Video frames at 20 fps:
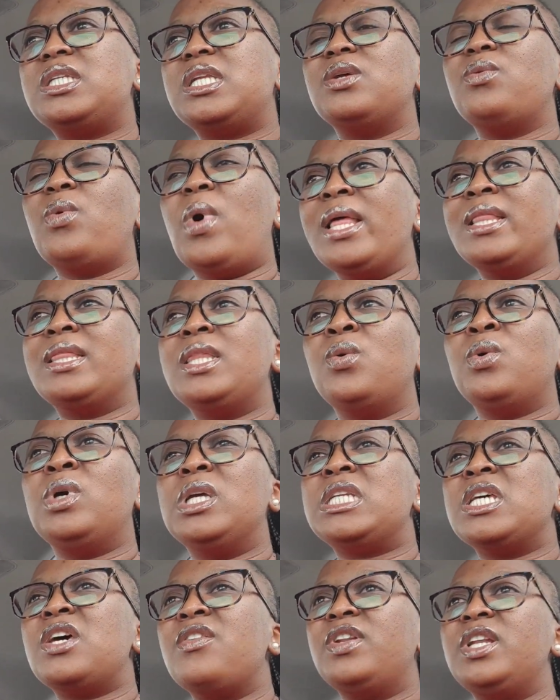One thing we
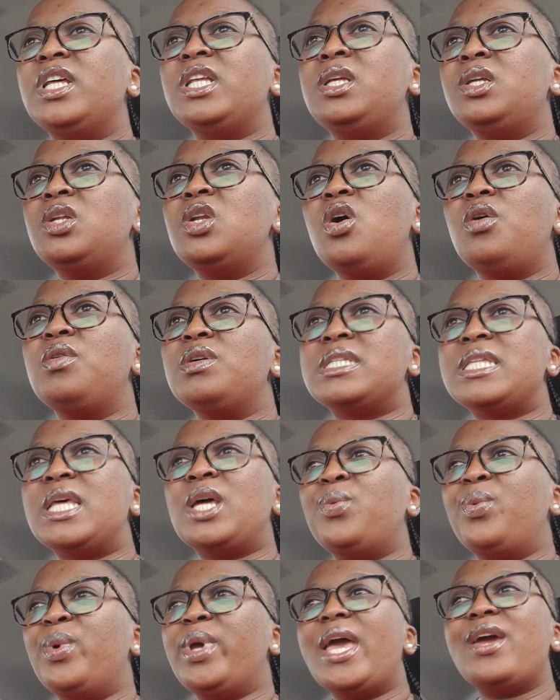definitely know is
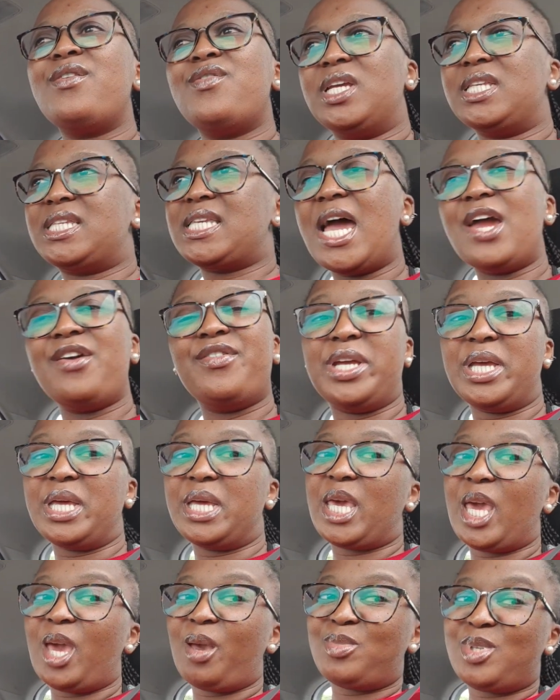that we ain't retiring in
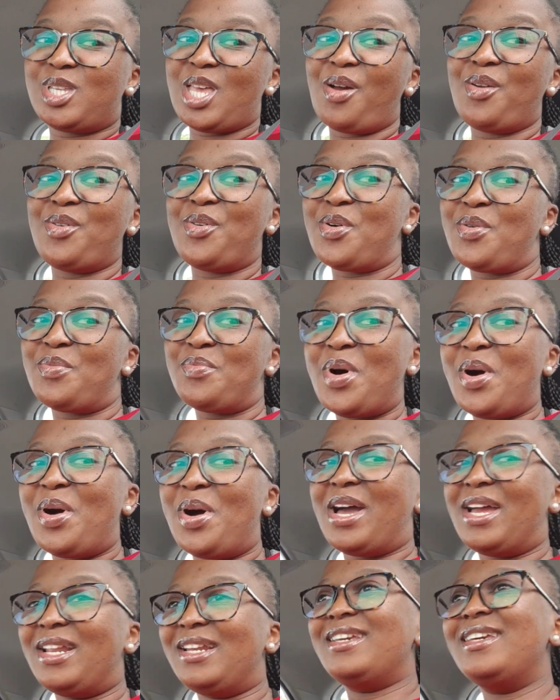Cape Town no more,
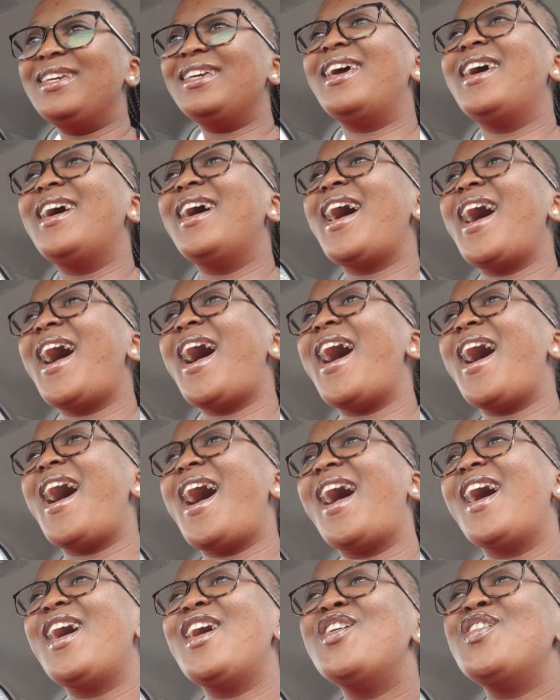honey.
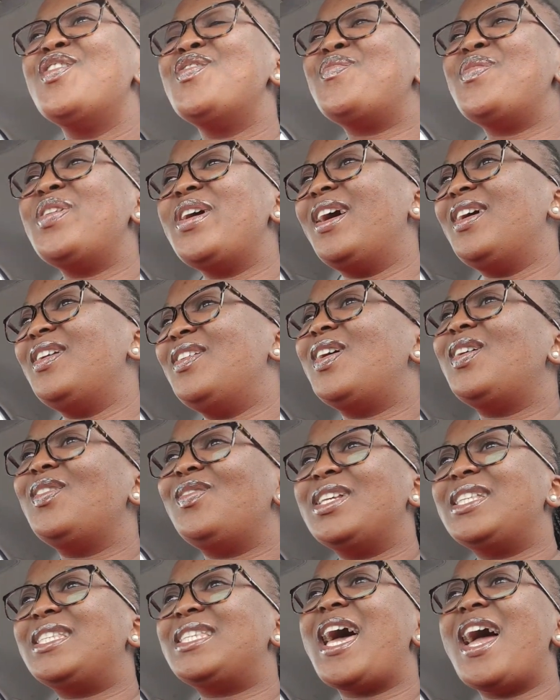We are not
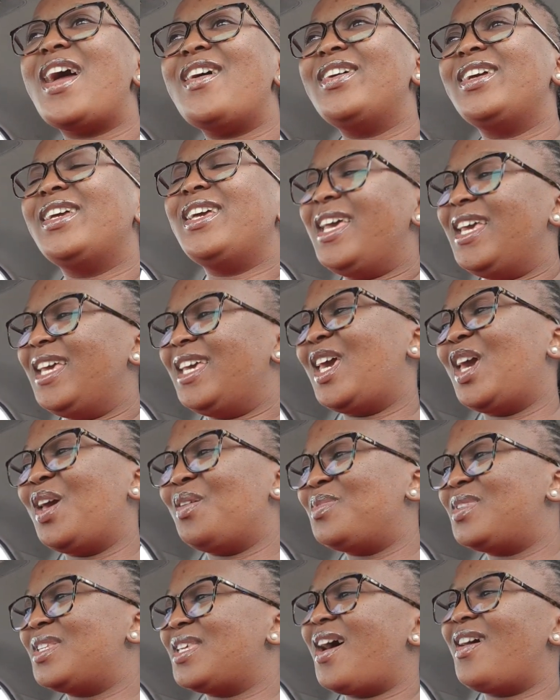retiring in
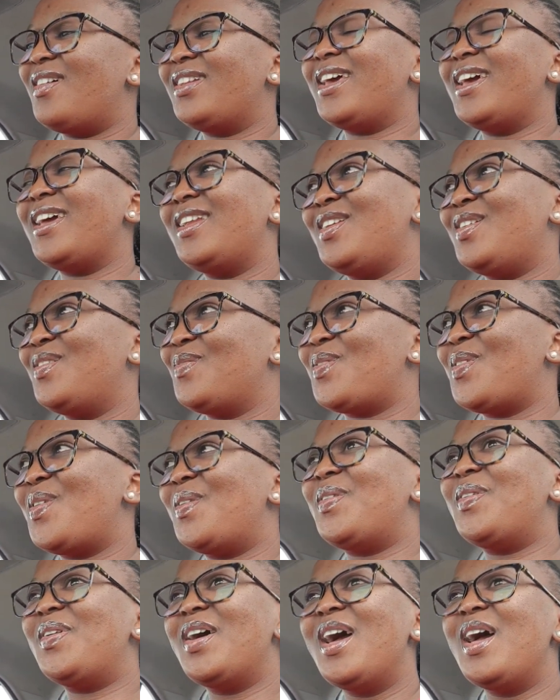Cape Town
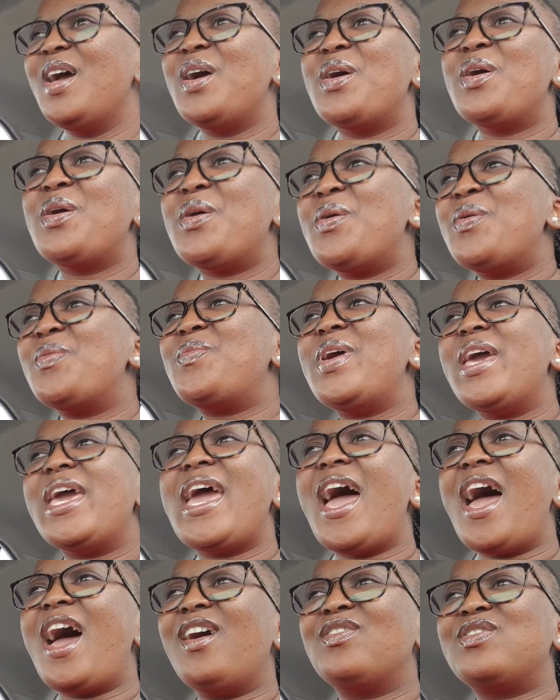anymore. We
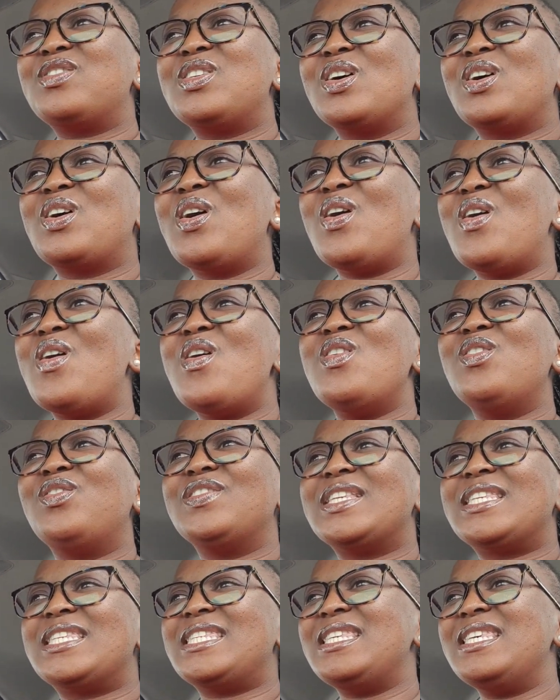have to go
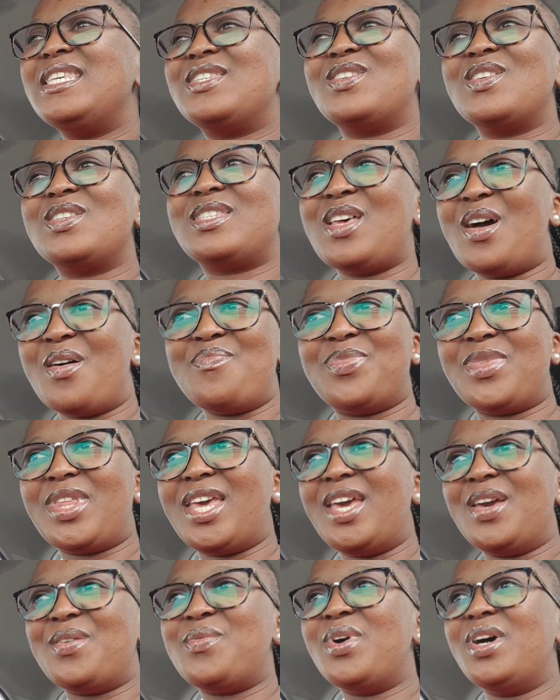overseas or
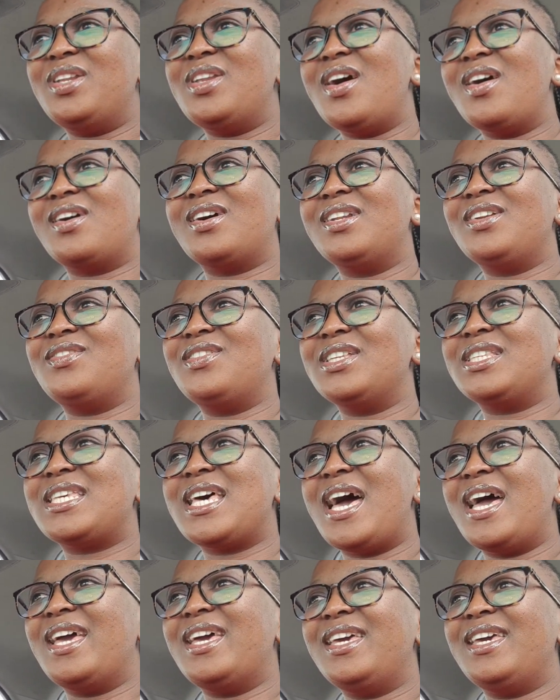something. We're not gonna
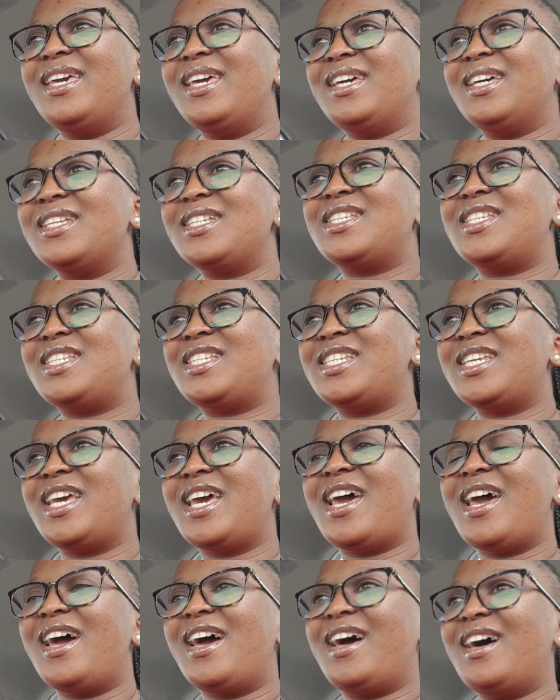retire here,
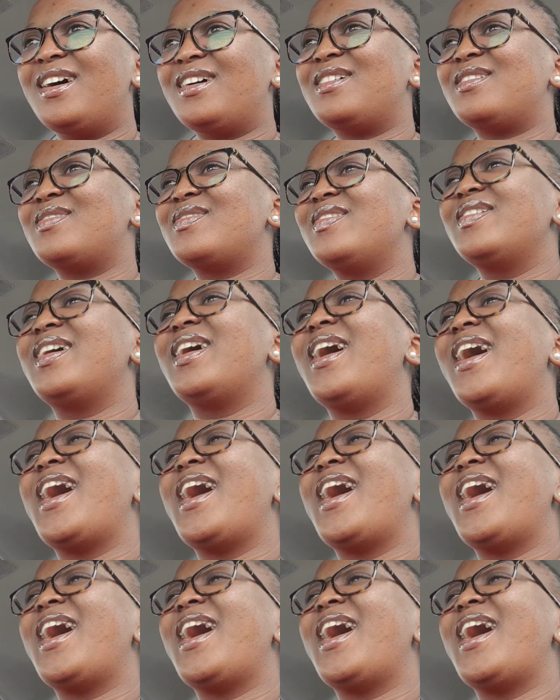ciao.